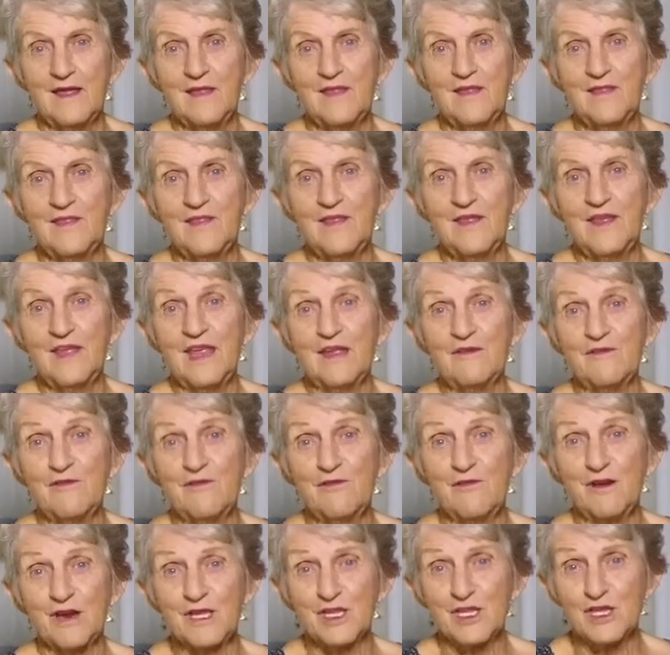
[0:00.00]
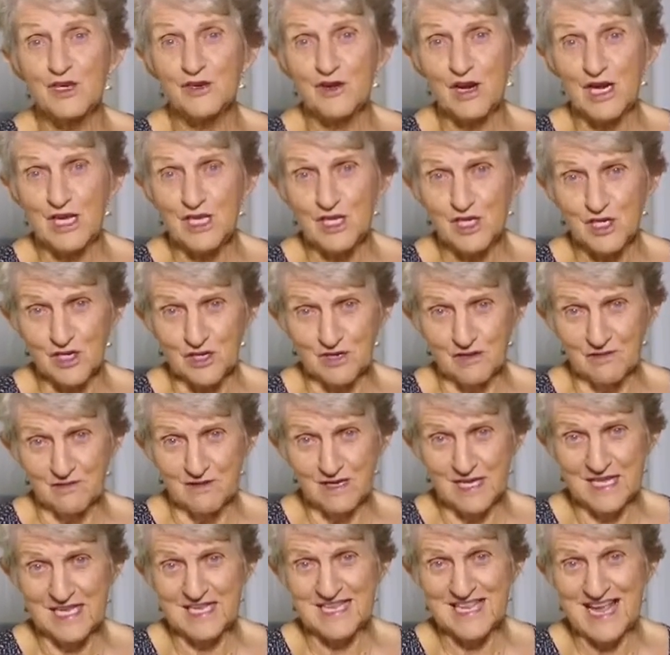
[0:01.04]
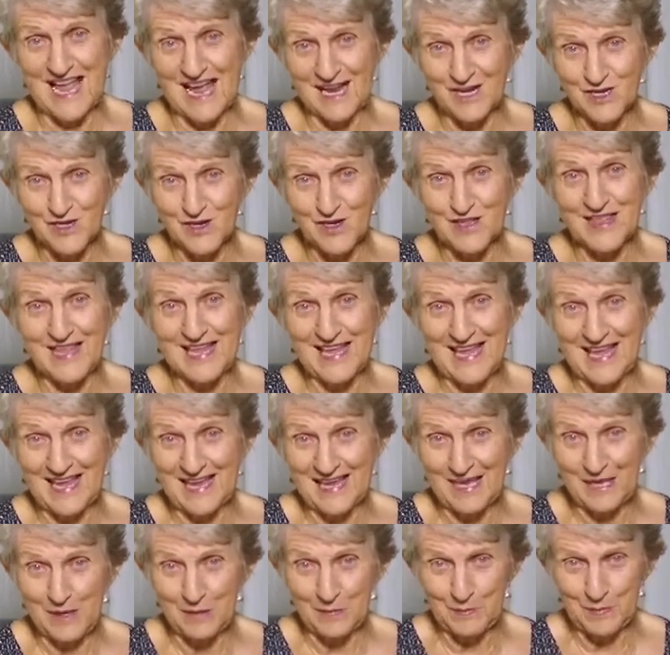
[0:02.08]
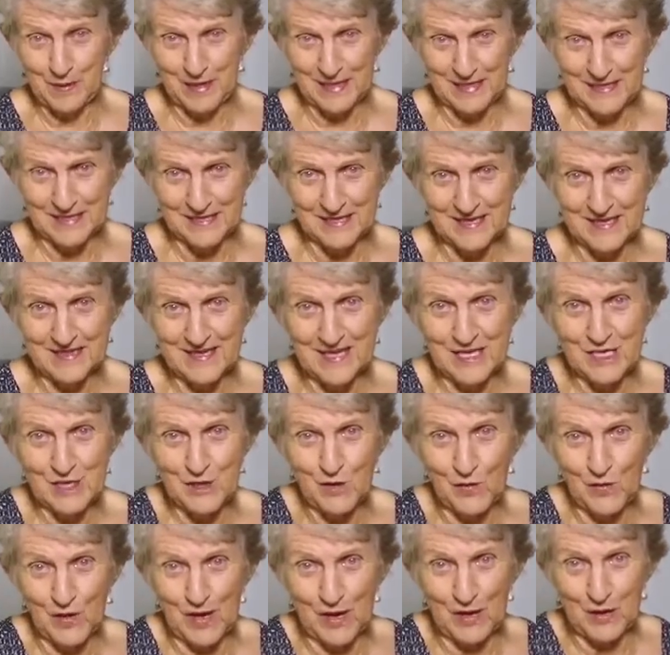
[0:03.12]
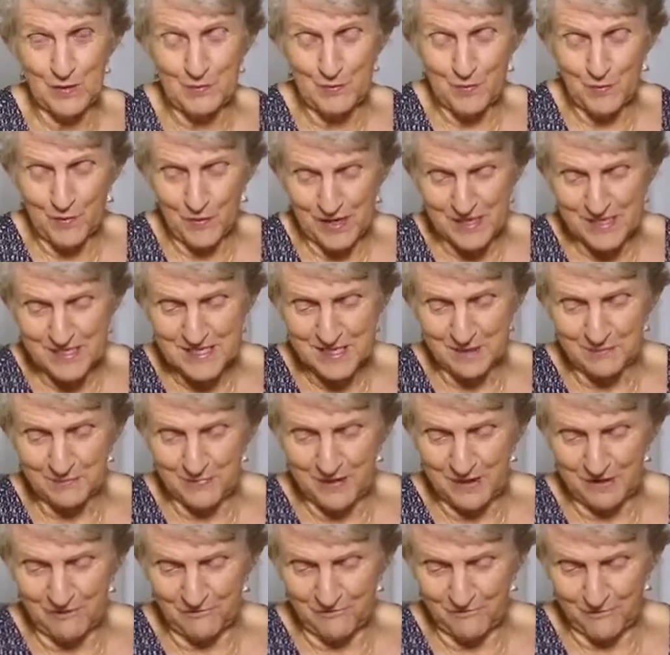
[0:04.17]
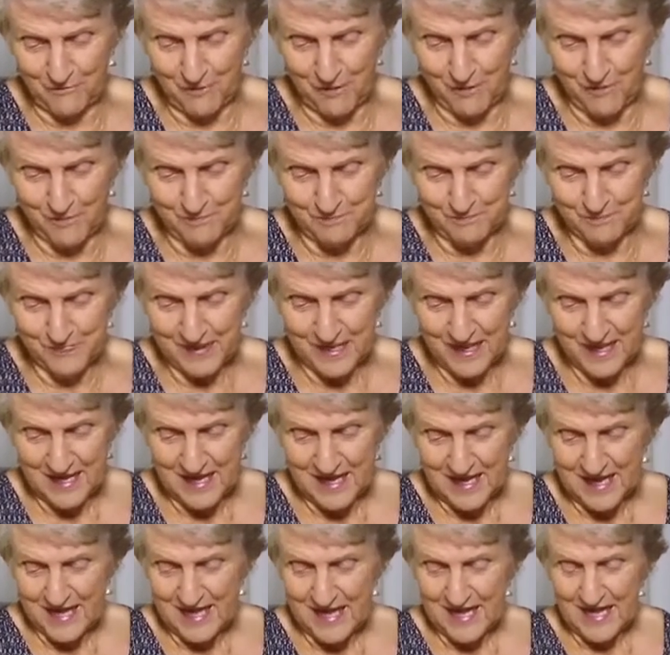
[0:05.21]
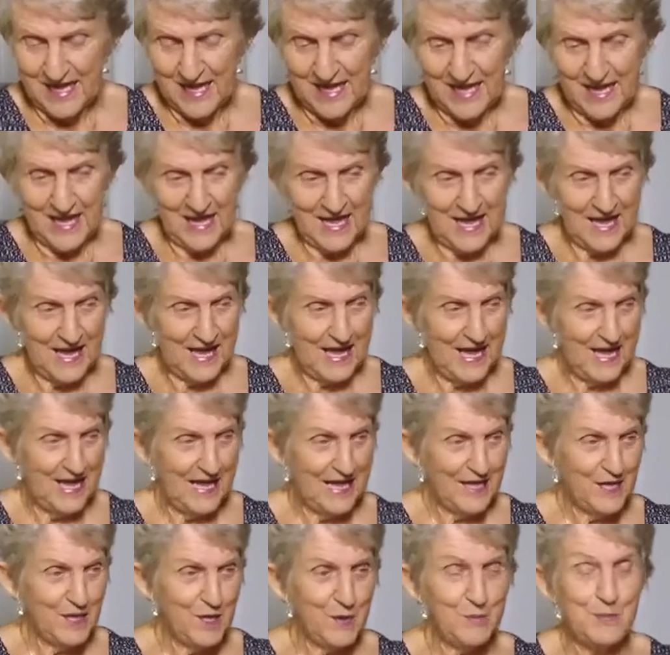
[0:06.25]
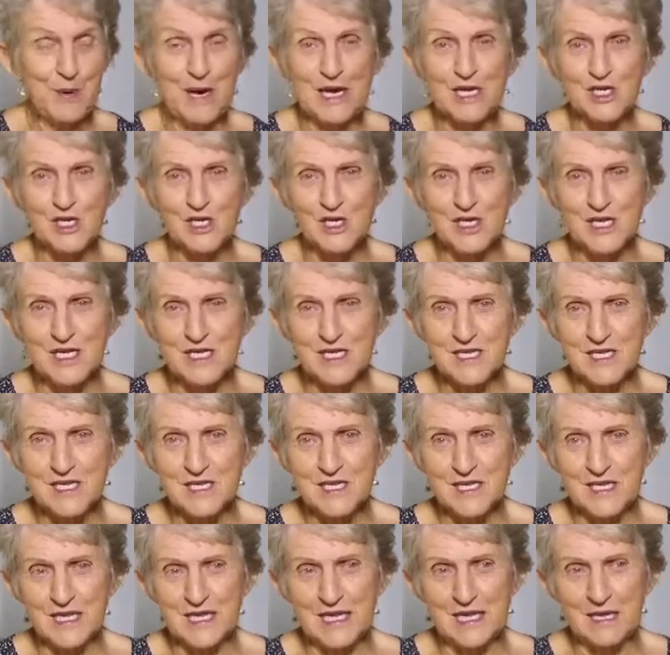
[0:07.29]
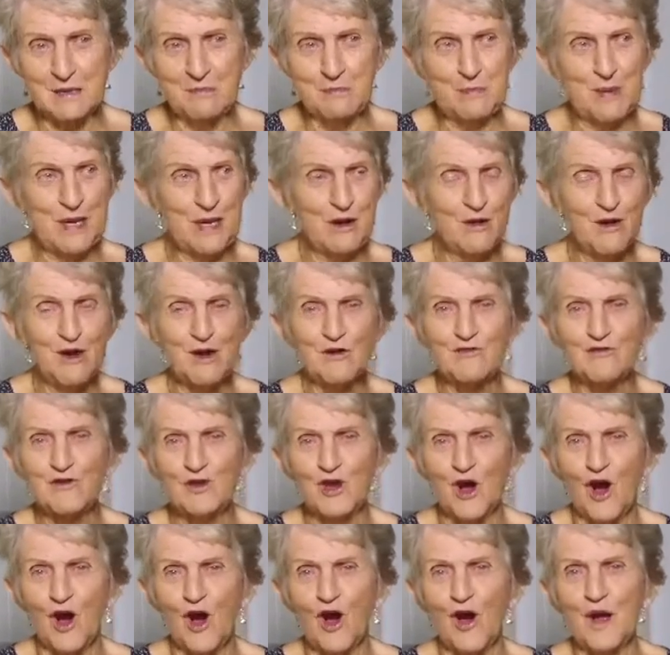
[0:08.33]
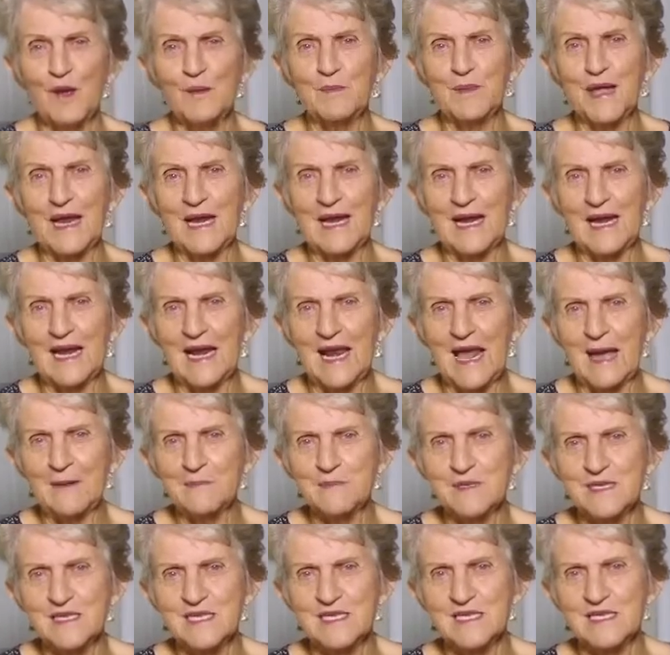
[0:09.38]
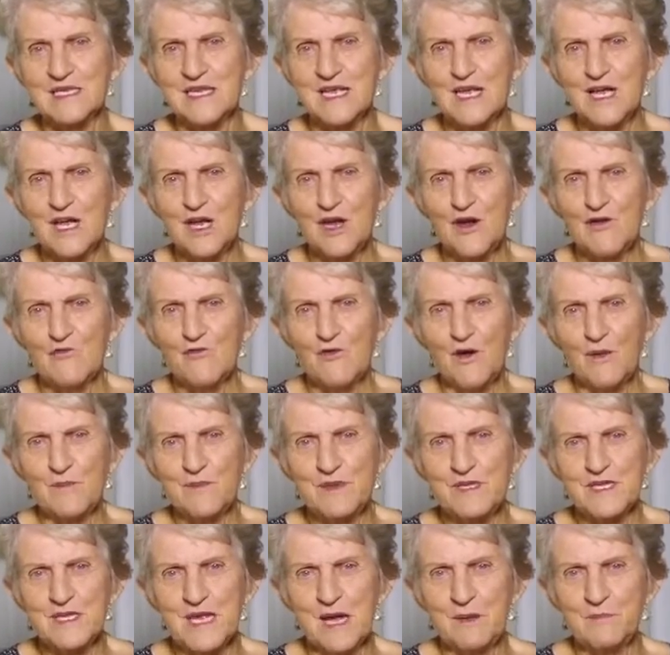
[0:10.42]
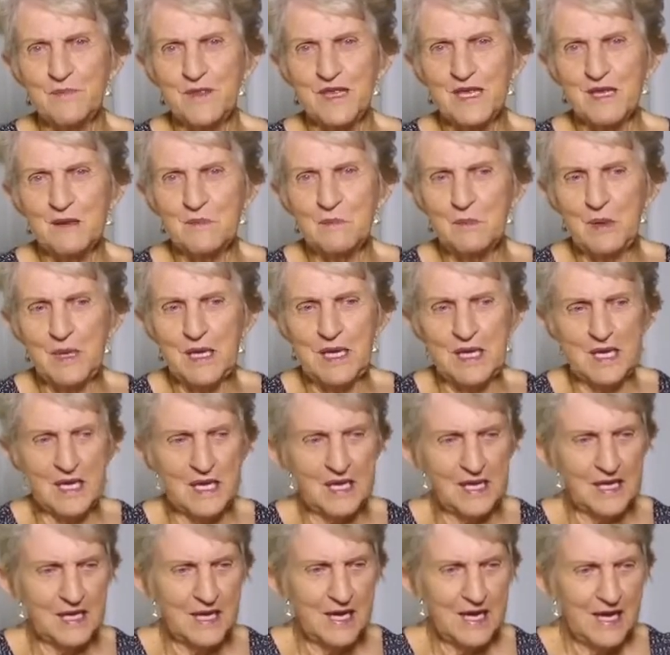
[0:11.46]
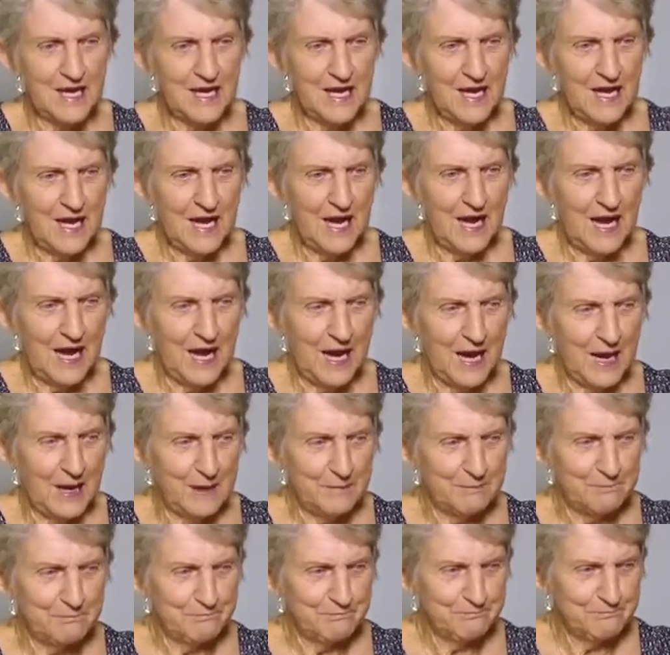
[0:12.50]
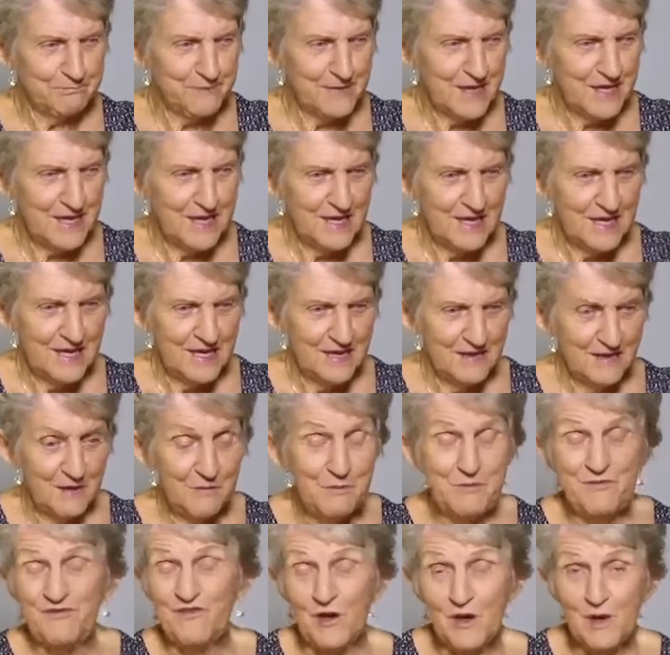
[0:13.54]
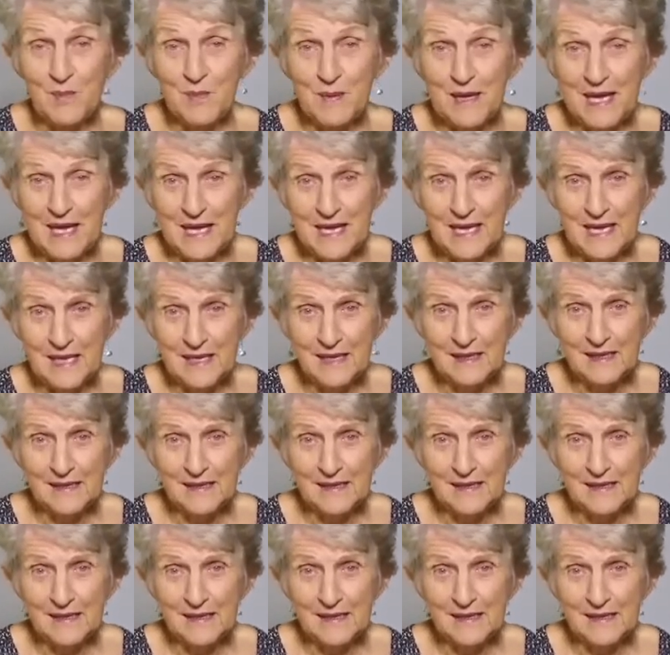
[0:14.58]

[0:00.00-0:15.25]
the frustration is actually the incubator that you're going to bring something from. Incubation is the period of time that elapses from something being the very beginning